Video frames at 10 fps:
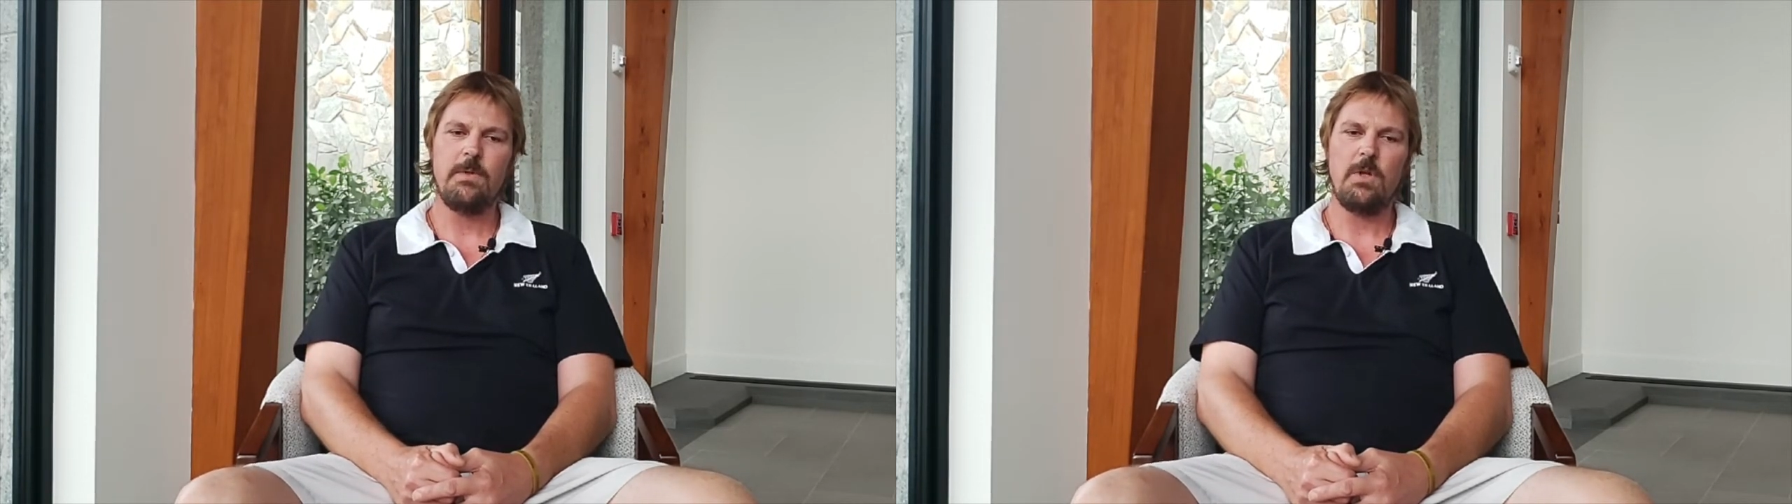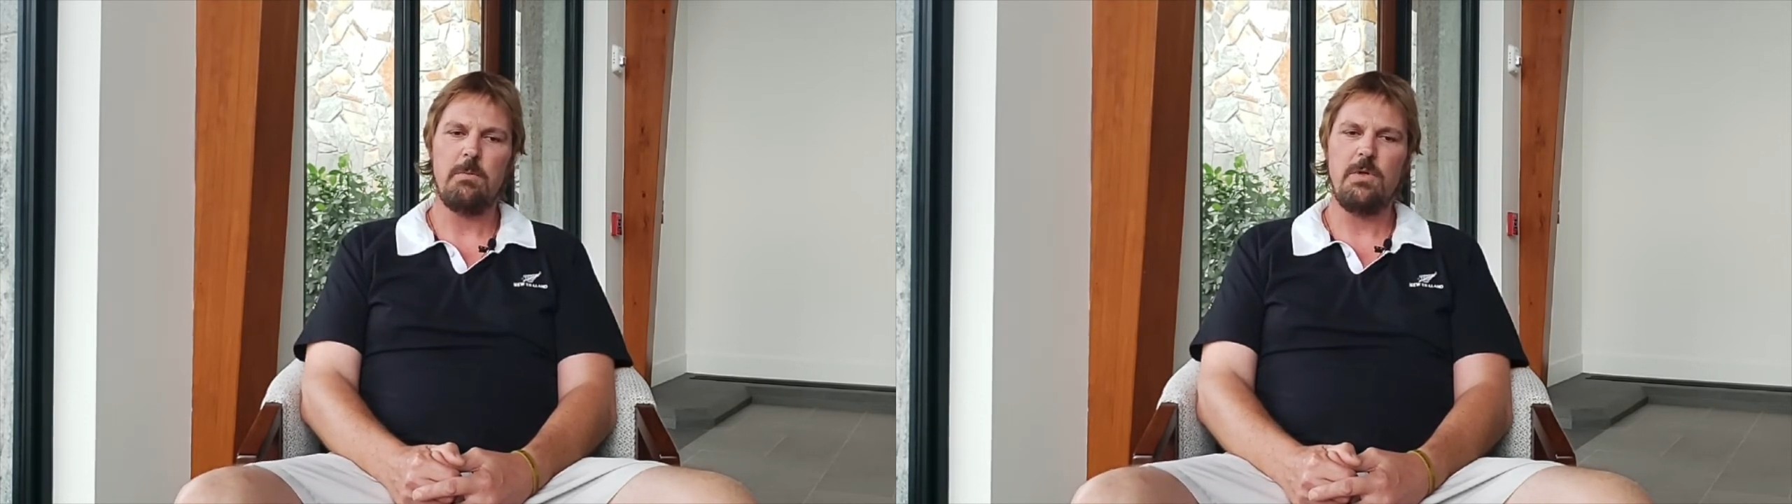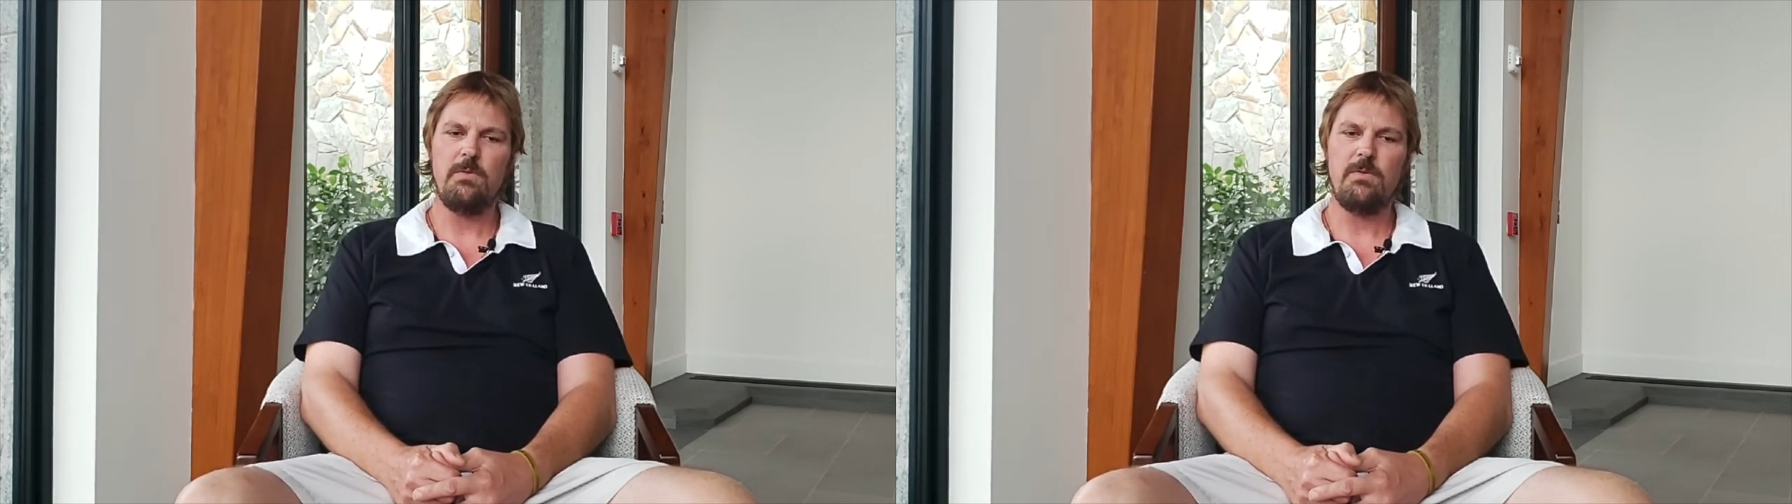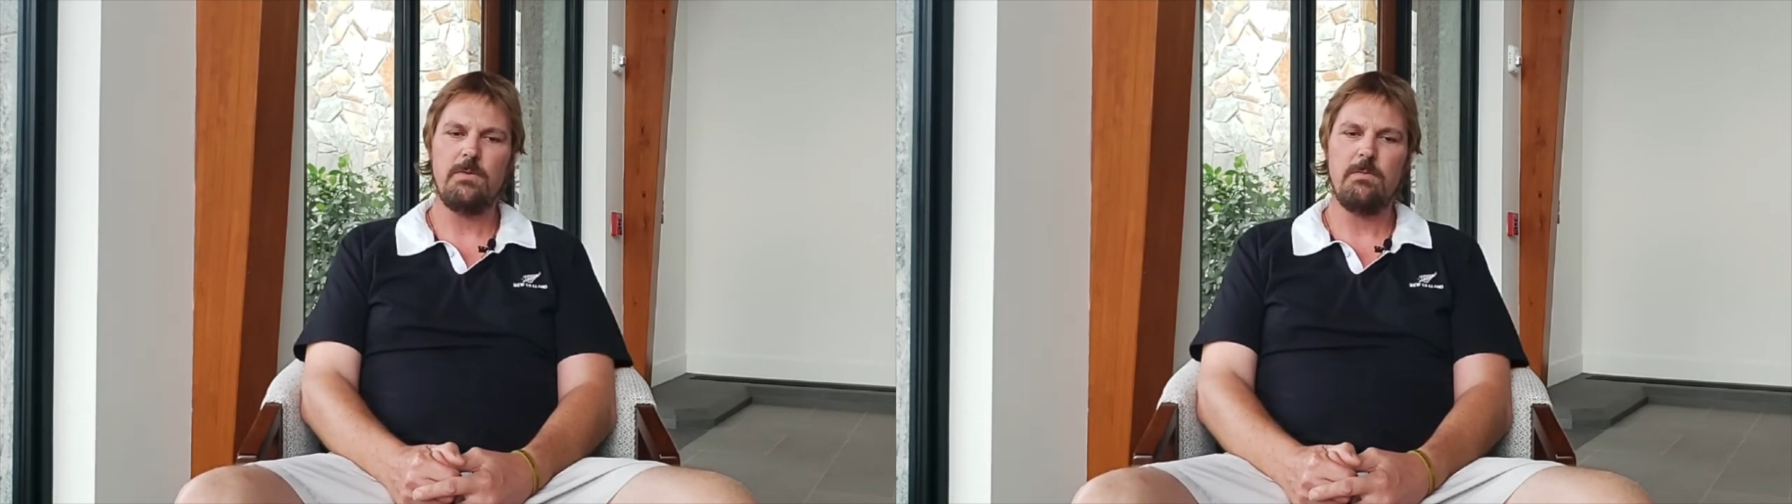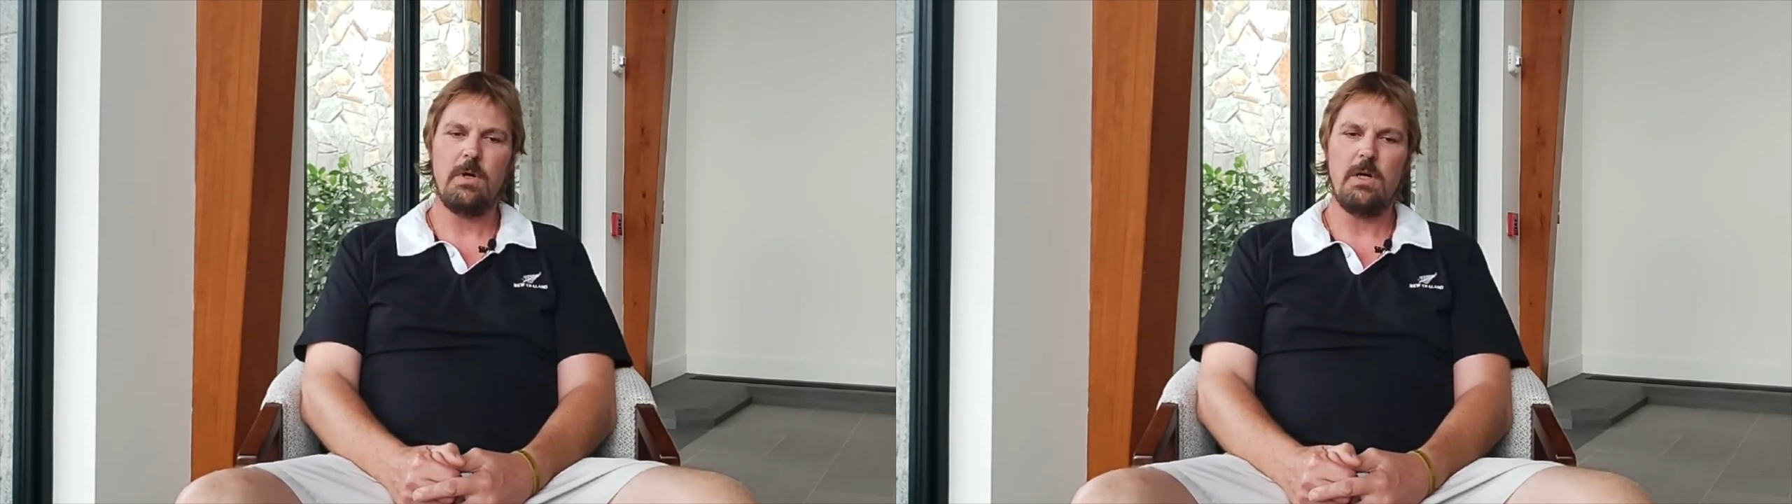I
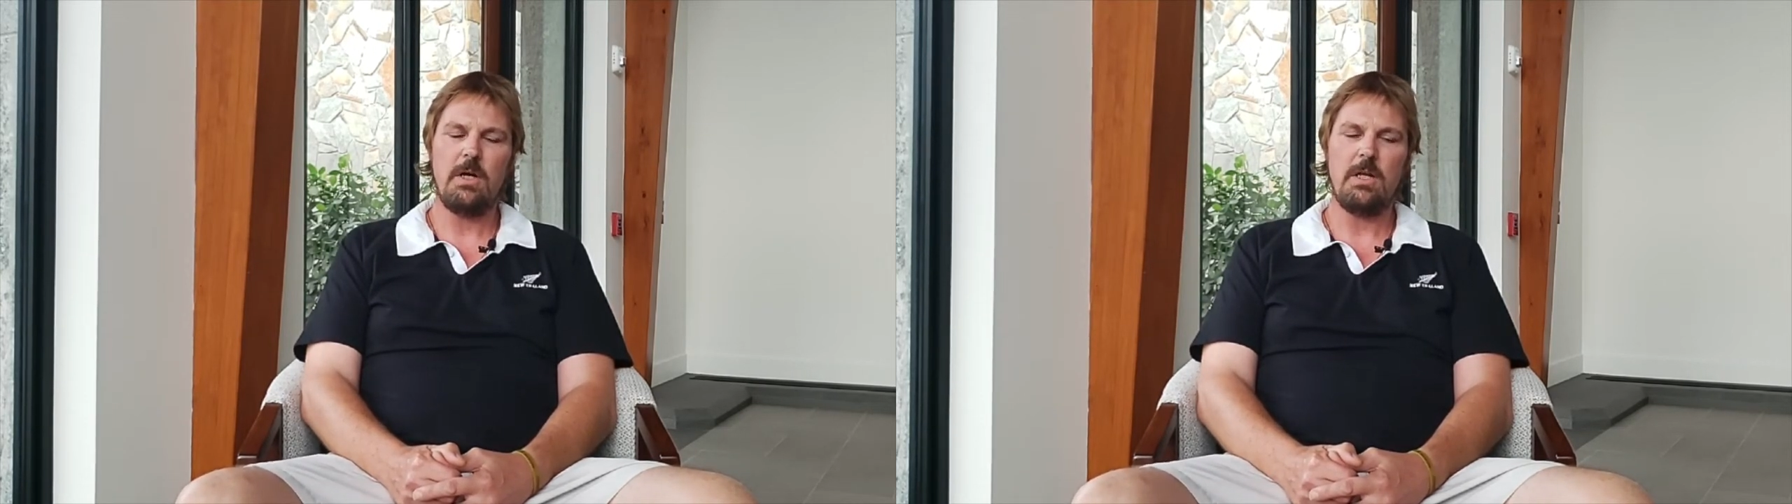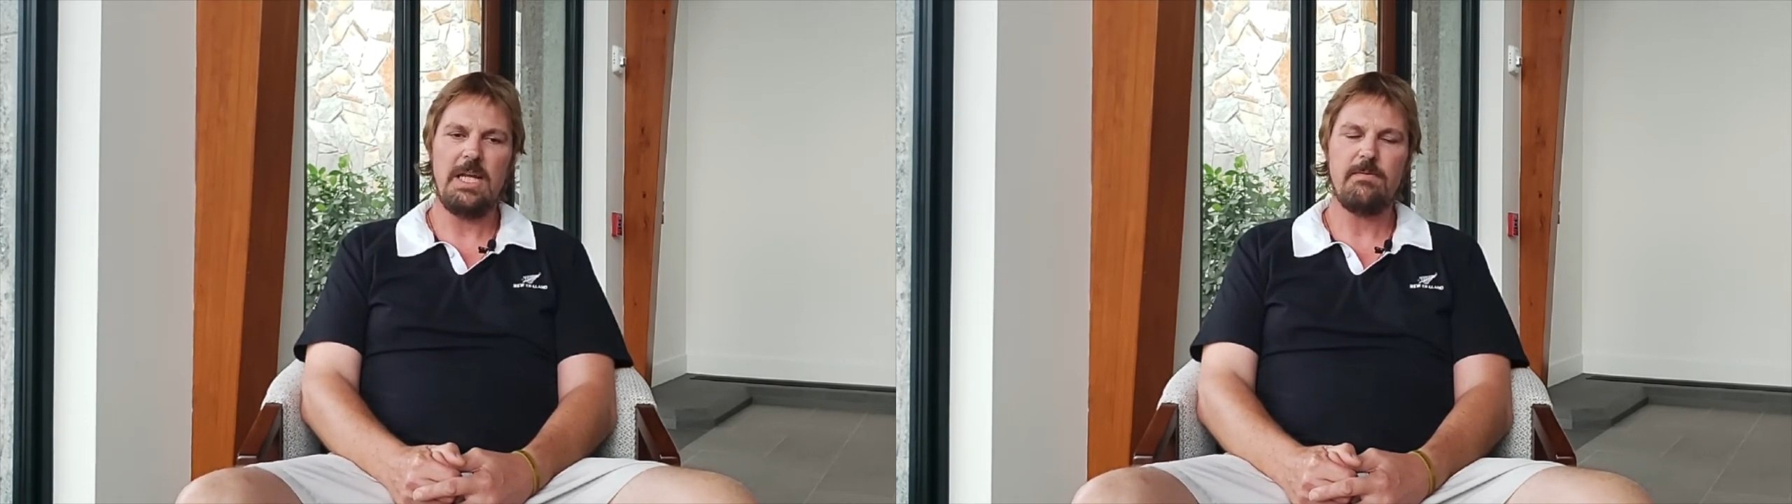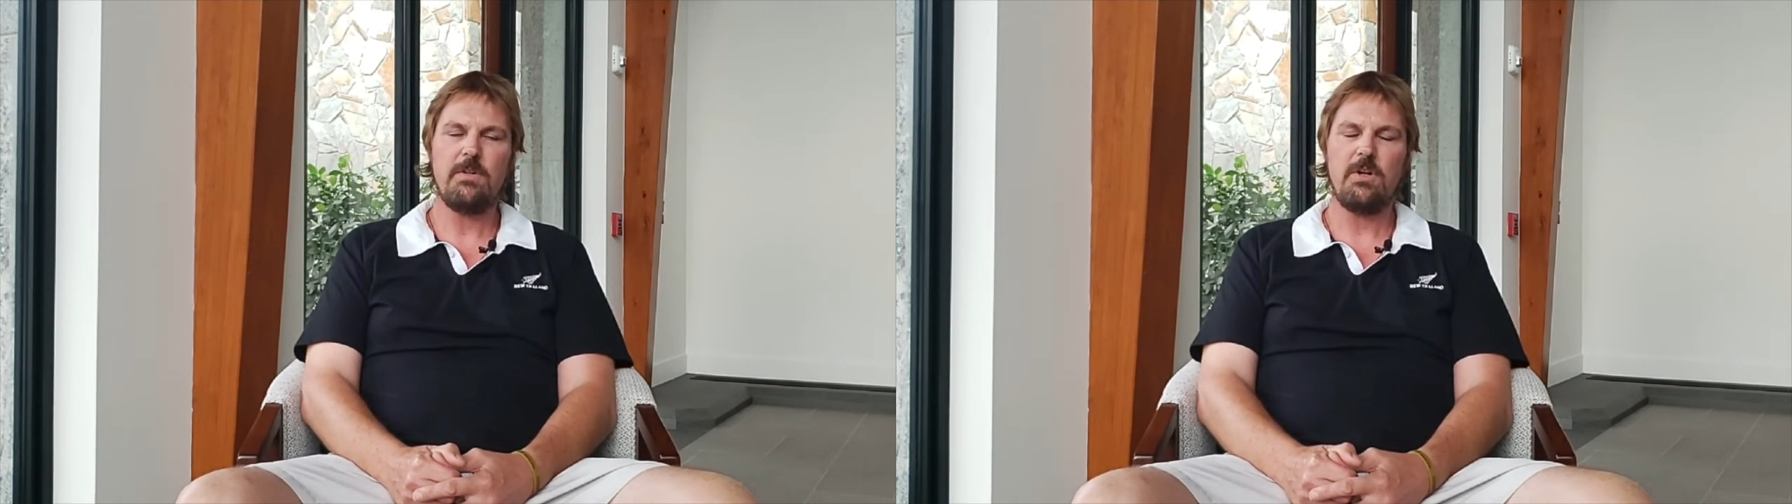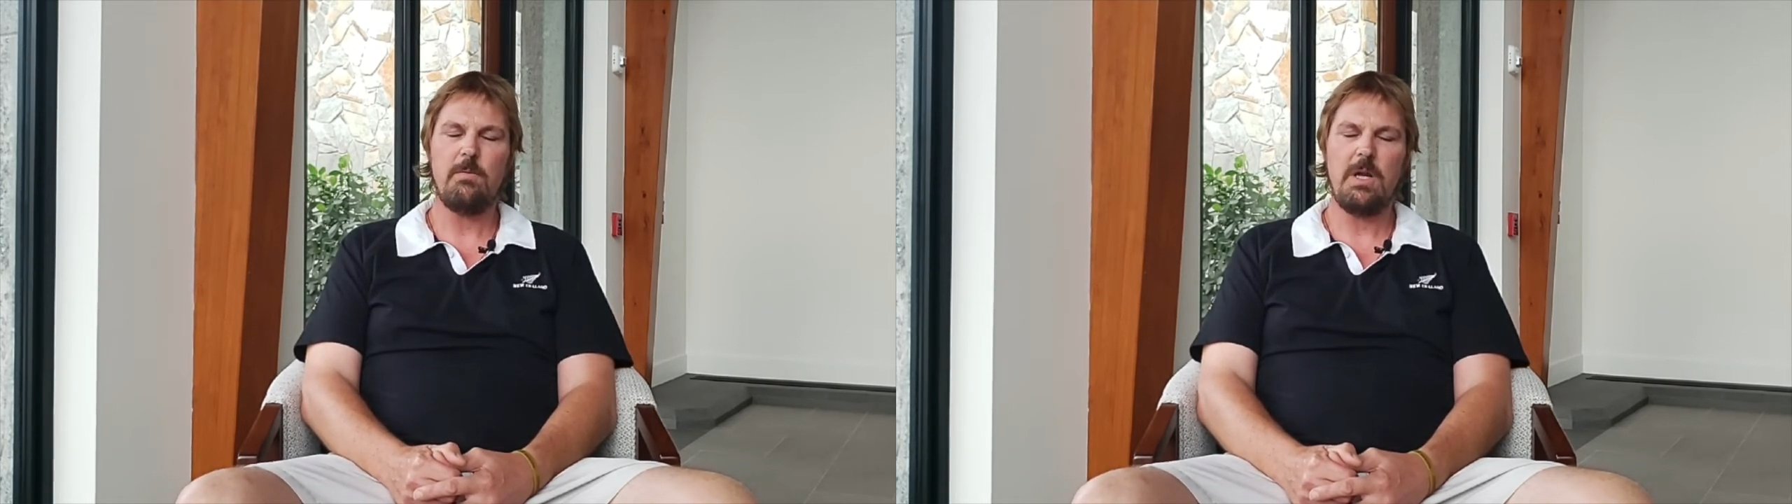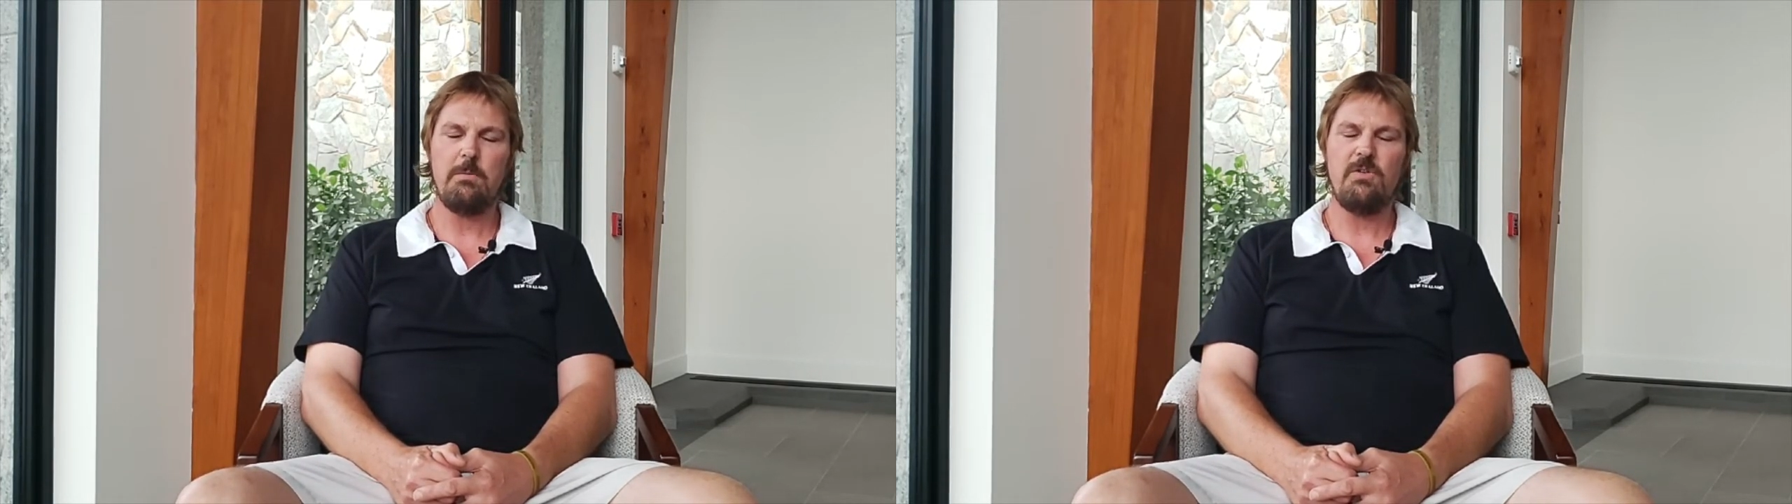
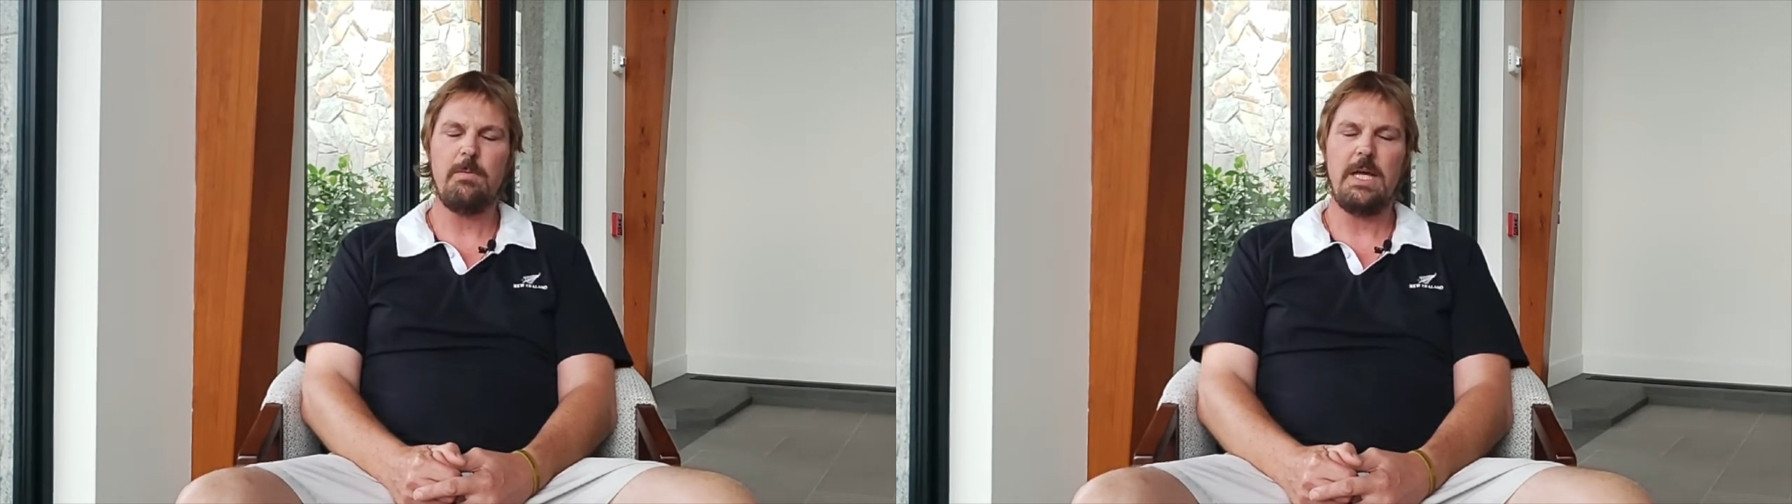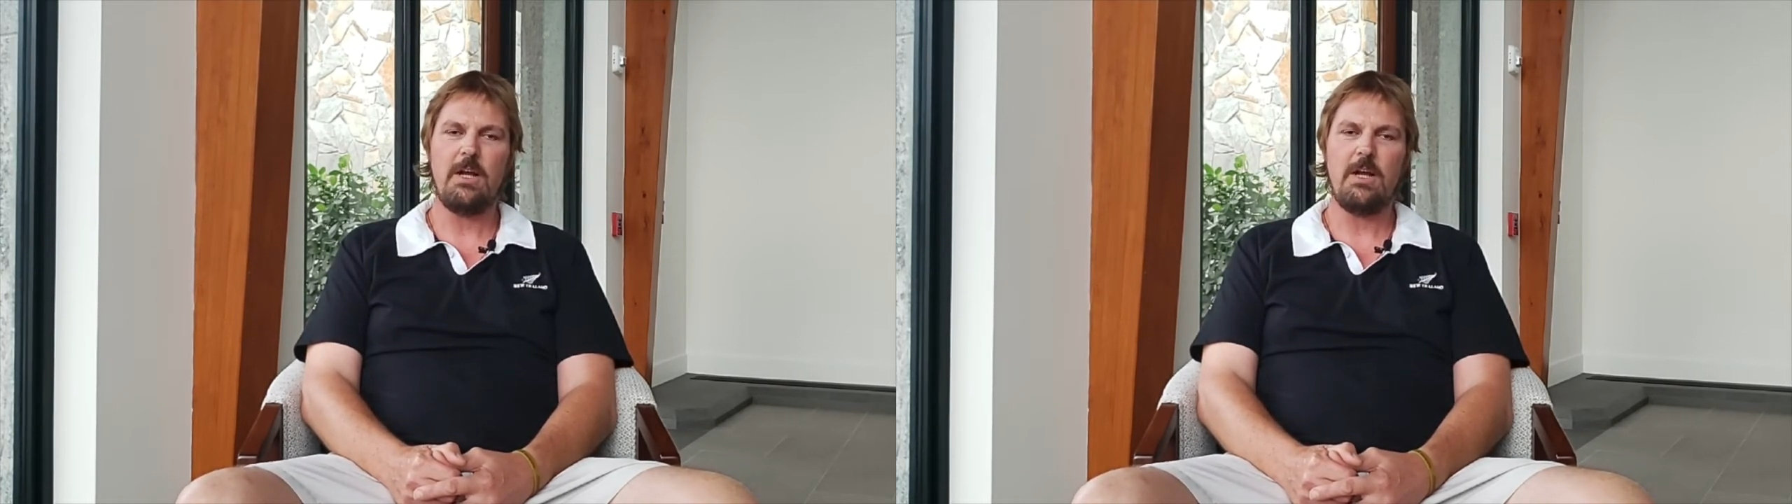moved back